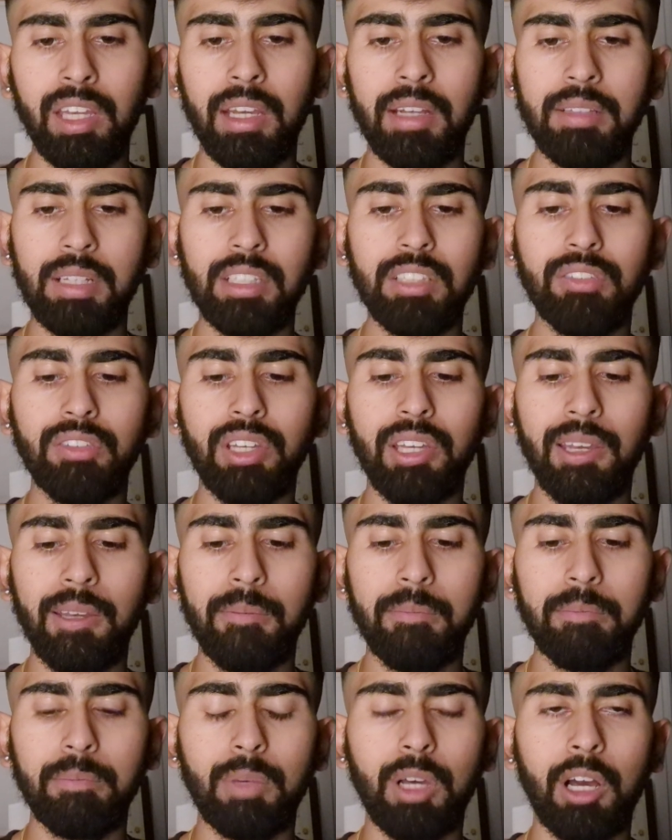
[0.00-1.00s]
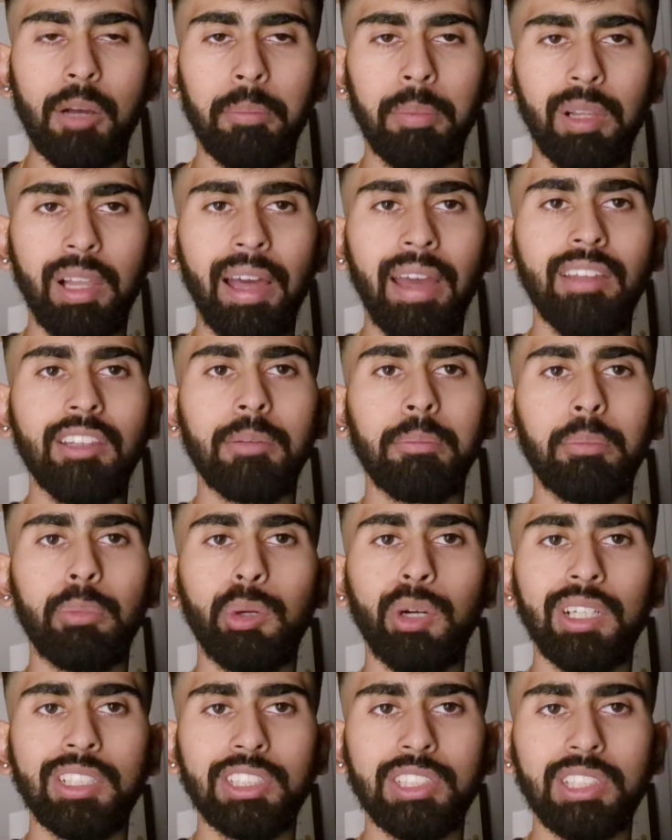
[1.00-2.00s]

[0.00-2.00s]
in terms of him applying the pressure